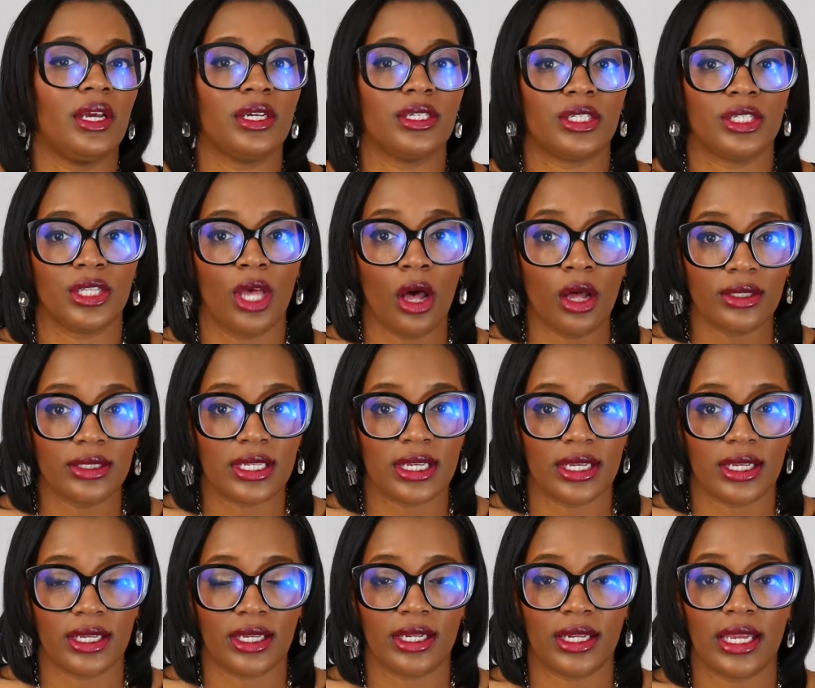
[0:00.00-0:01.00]

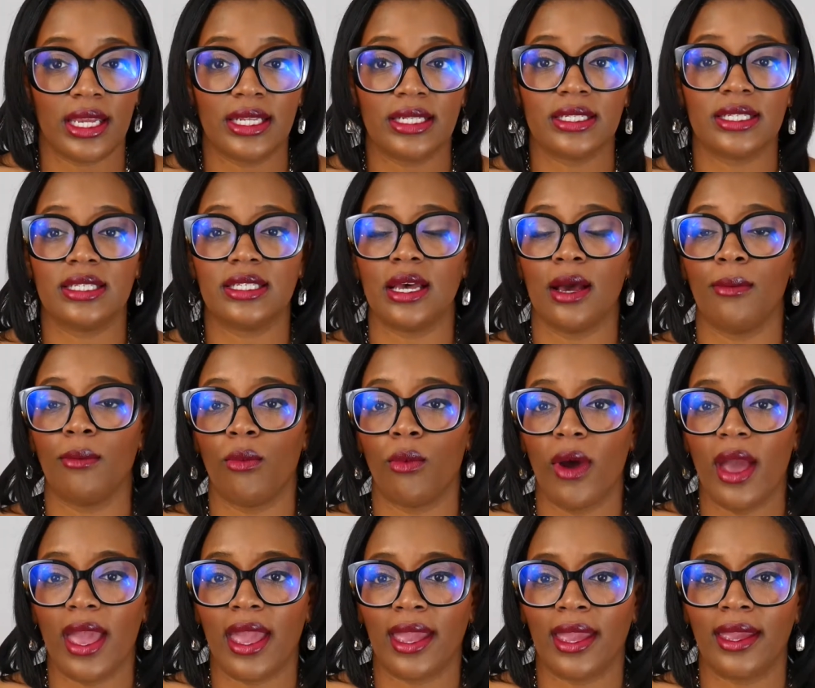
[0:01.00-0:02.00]
assaulted in some
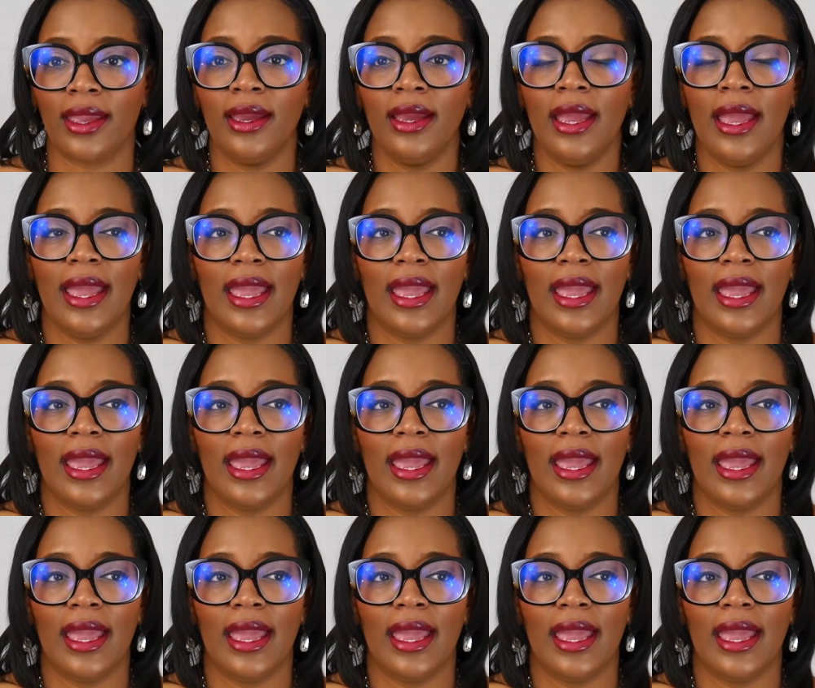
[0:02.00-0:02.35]
way.